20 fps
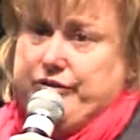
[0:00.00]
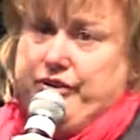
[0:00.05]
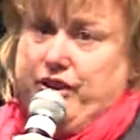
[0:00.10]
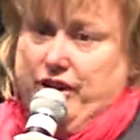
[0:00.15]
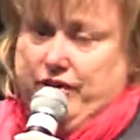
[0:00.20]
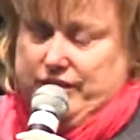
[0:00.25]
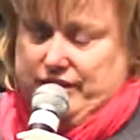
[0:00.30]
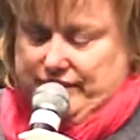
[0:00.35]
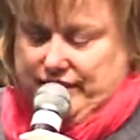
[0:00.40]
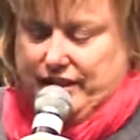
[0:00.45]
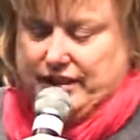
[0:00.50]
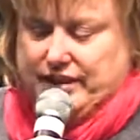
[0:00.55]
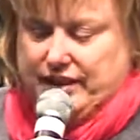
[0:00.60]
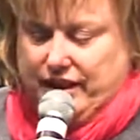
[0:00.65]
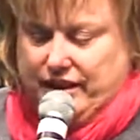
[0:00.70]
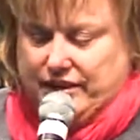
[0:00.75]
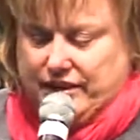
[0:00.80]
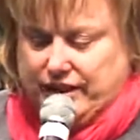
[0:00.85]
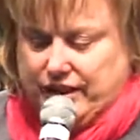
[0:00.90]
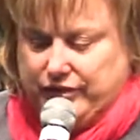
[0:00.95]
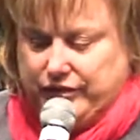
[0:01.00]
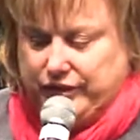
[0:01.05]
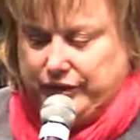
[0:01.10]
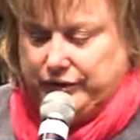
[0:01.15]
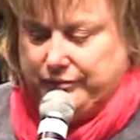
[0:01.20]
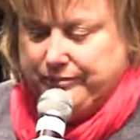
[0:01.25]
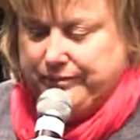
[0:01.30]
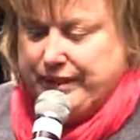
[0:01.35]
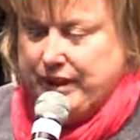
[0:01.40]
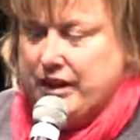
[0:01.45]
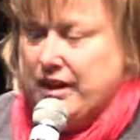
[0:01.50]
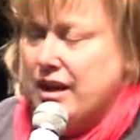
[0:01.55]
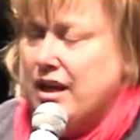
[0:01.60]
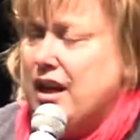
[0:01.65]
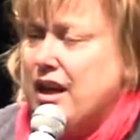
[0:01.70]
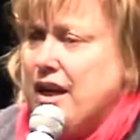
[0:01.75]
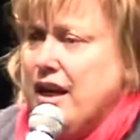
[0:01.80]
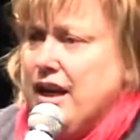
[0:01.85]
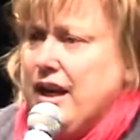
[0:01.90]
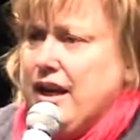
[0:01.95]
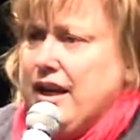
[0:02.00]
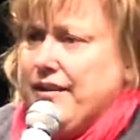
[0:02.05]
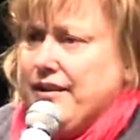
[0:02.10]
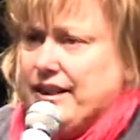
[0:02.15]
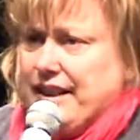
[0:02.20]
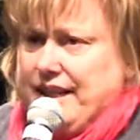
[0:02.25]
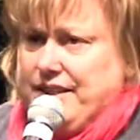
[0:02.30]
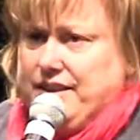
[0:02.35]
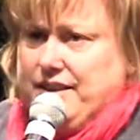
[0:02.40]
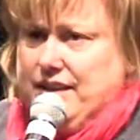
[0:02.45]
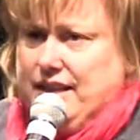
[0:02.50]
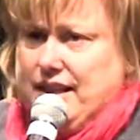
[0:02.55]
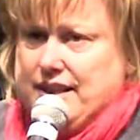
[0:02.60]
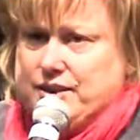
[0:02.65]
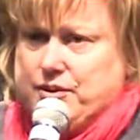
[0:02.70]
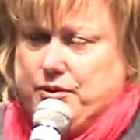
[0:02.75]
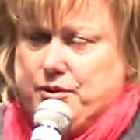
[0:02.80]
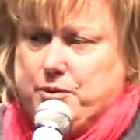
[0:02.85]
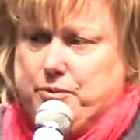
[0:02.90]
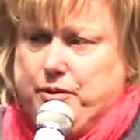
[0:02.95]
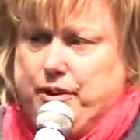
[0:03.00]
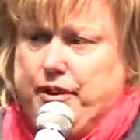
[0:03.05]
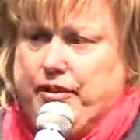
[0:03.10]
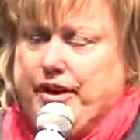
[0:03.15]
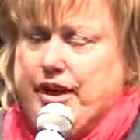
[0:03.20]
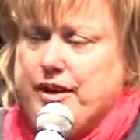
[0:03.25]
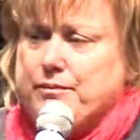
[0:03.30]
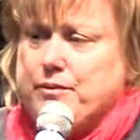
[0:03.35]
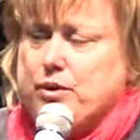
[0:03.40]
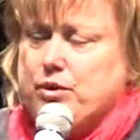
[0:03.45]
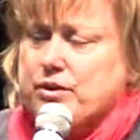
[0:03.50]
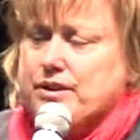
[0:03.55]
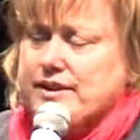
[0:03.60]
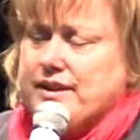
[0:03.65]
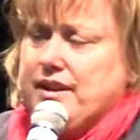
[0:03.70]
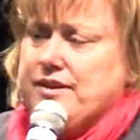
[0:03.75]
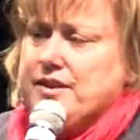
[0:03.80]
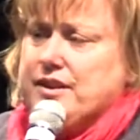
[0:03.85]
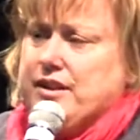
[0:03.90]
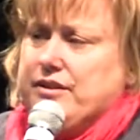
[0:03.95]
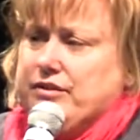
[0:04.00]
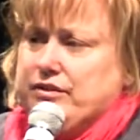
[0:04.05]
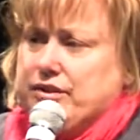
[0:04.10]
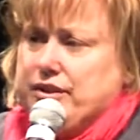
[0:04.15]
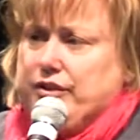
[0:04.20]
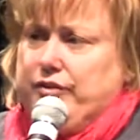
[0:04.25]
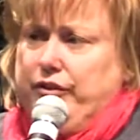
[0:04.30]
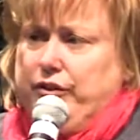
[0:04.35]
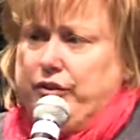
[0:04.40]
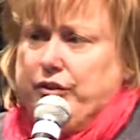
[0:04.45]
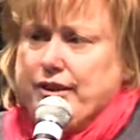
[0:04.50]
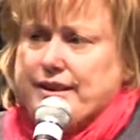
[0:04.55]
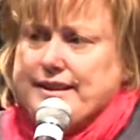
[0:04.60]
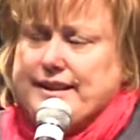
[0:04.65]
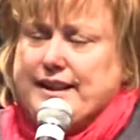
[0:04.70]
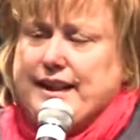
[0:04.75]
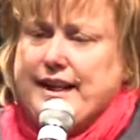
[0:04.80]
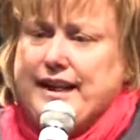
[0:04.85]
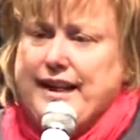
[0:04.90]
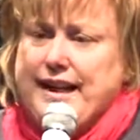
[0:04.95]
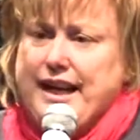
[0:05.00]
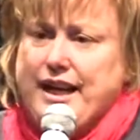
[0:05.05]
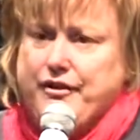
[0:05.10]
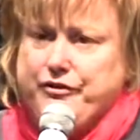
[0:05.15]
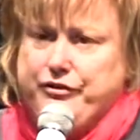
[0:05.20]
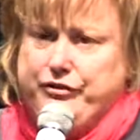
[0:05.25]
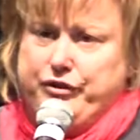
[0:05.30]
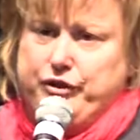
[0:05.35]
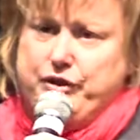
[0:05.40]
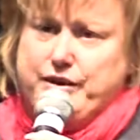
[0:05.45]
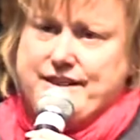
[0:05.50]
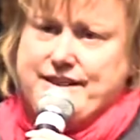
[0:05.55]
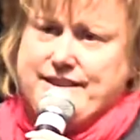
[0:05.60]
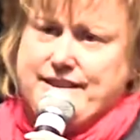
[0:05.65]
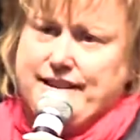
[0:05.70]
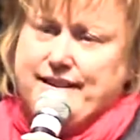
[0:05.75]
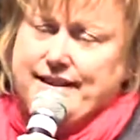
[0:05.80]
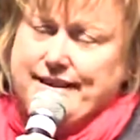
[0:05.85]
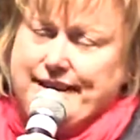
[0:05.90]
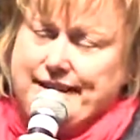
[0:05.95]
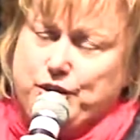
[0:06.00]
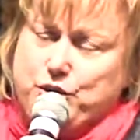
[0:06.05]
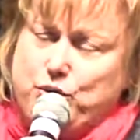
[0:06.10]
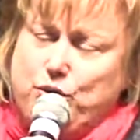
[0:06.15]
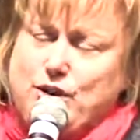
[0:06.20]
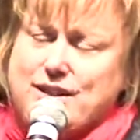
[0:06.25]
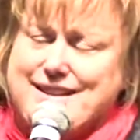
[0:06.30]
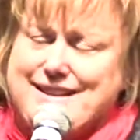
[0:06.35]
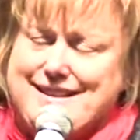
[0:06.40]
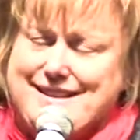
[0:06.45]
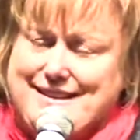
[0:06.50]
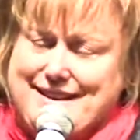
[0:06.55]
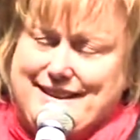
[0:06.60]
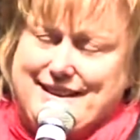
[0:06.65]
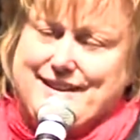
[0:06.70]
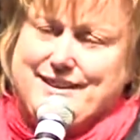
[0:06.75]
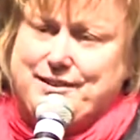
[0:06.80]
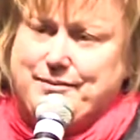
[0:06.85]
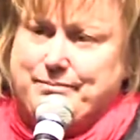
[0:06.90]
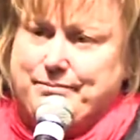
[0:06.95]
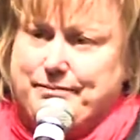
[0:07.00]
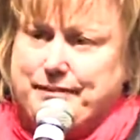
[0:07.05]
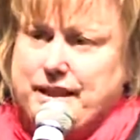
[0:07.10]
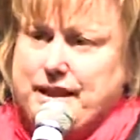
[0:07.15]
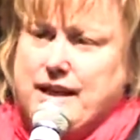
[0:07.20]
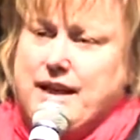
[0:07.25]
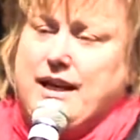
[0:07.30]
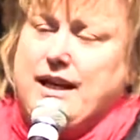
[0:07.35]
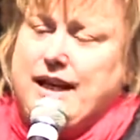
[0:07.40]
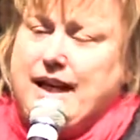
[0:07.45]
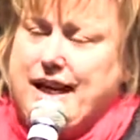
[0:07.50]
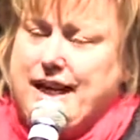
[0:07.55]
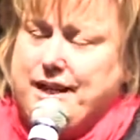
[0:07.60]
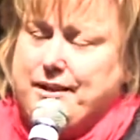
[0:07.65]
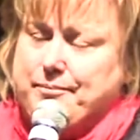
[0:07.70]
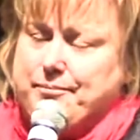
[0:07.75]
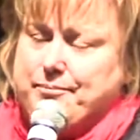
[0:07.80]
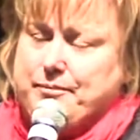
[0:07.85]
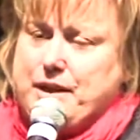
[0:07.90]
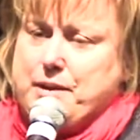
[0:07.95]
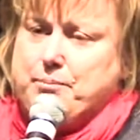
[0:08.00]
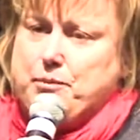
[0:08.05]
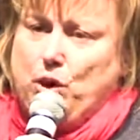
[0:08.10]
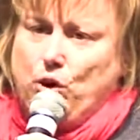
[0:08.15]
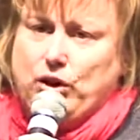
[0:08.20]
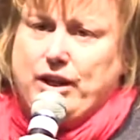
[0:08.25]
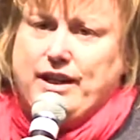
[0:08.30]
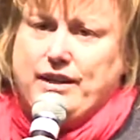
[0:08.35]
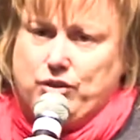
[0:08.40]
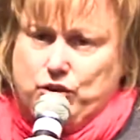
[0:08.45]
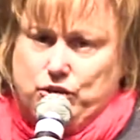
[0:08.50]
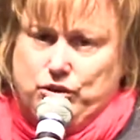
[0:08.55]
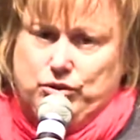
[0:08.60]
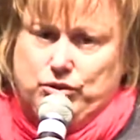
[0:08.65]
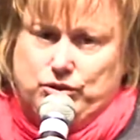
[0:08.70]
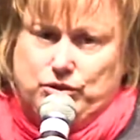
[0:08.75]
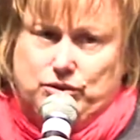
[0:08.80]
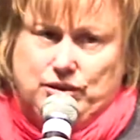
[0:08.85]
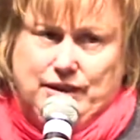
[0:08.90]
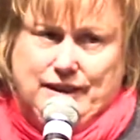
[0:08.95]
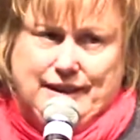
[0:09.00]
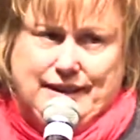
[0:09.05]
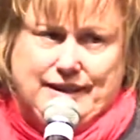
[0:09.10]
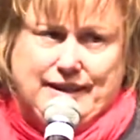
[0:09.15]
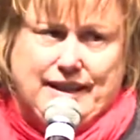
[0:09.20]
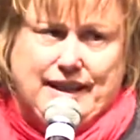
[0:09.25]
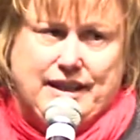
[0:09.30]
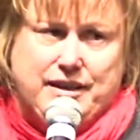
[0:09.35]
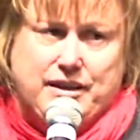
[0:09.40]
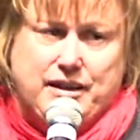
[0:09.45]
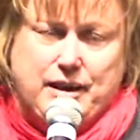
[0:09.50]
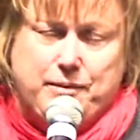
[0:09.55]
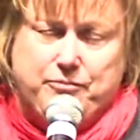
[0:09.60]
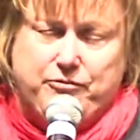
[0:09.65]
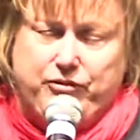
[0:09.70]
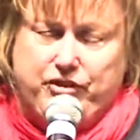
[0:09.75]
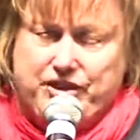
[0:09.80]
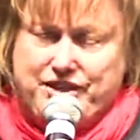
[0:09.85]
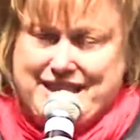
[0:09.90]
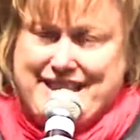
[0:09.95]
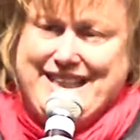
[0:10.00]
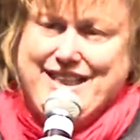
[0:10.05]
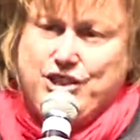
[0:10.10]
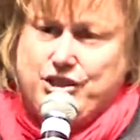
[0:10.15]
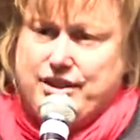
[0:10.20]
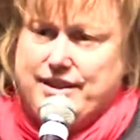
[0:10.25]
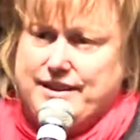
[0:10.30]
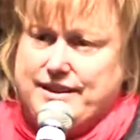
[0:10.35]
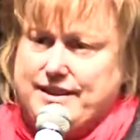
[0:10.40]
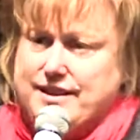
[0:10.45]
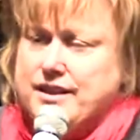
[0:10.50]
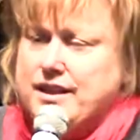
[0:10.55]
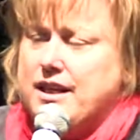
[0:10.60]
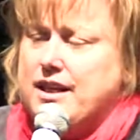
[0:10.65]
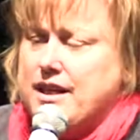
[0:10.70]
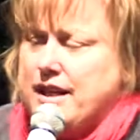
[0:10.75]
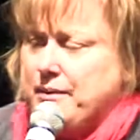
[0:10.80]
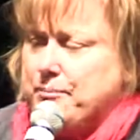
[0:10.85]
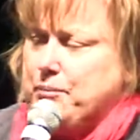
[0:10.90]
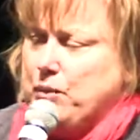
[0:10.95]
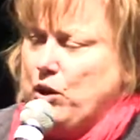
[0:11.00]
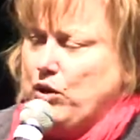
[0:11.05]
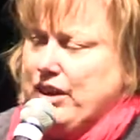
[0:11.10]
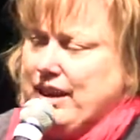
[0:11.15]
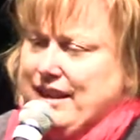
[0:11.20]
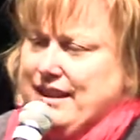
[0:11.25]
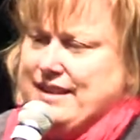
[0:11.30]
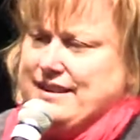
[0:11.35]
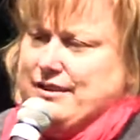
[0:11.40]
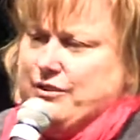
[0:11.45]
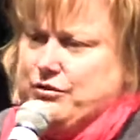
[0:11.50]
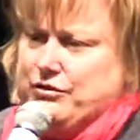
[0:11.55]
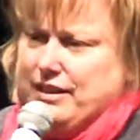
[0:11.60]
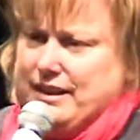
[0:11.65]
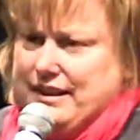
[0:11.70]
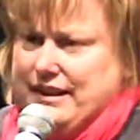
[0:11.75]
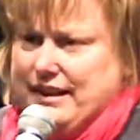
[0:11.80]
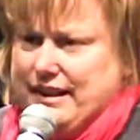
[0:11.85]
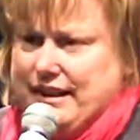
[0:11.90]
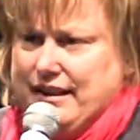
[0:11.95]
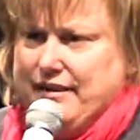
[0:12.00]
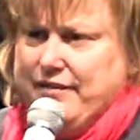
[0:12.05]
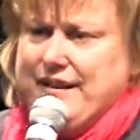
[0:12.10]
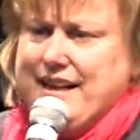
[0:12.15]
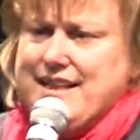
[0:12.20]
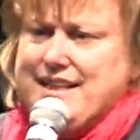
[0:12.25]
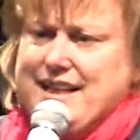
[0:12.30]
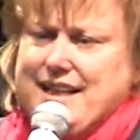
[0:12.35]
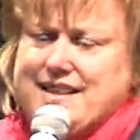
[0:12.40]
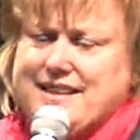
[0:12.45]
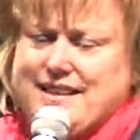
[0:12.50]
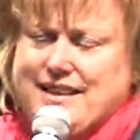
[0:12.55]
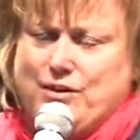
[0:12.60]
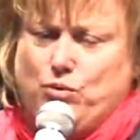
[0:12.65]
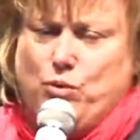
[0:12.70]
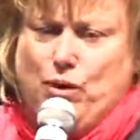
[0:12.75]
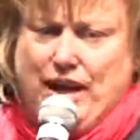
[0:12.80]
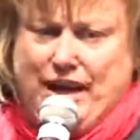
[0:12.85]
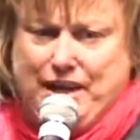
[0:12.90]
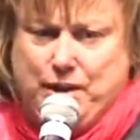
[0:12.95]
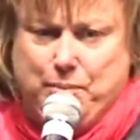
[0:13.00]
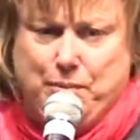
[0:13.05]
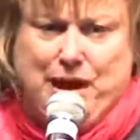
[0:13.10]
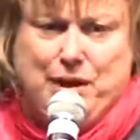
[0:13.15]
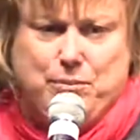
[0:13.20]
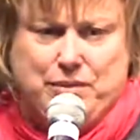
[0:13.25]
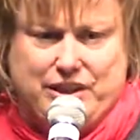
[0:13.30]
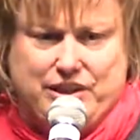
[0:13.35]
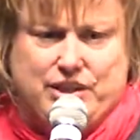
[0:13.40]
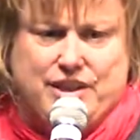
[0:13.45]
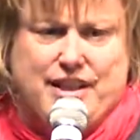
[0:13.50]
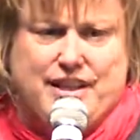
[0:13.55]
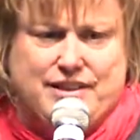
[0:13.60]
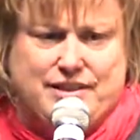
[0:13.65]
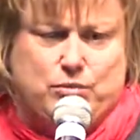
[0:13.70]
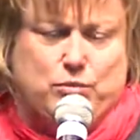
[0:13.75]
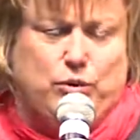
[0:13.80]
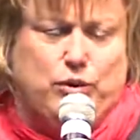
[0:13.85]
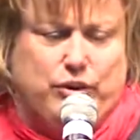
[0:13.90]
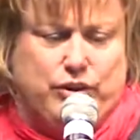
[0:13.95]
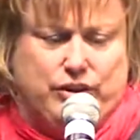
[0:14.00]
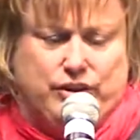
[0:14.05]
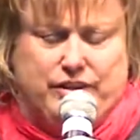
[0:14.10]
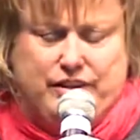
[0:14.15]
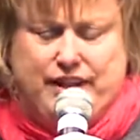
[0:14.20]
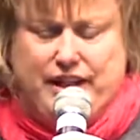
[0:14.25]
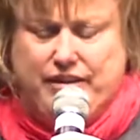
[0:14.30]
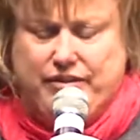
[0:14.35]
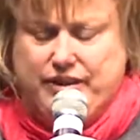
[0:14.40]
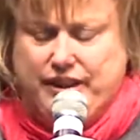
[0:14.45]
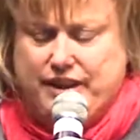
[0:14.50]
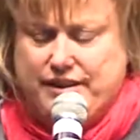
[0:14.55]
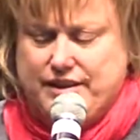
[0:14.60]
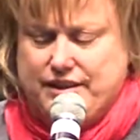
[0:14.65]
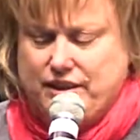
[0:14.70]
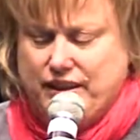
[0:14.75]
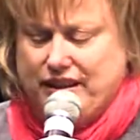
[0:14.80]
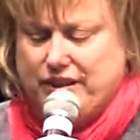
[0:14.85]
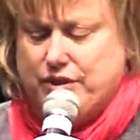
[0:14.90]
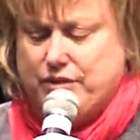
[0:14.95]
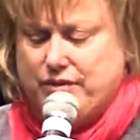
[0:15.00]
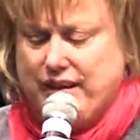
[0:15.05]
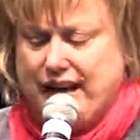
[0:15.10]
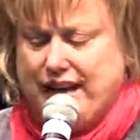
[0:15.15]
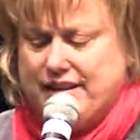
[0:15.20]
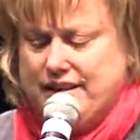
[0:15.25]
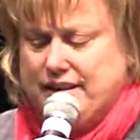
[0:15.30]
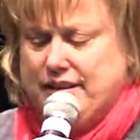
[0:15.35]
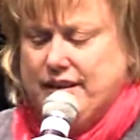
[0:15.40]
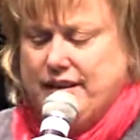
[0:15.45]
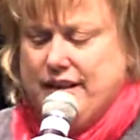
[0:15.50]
5 or 6 kids give you. The Connected Classrooms program also delivered for us our first cross-system blogging tool. And for teachers, blogging is a really fantastic way to publish kids' work and to have kids to interact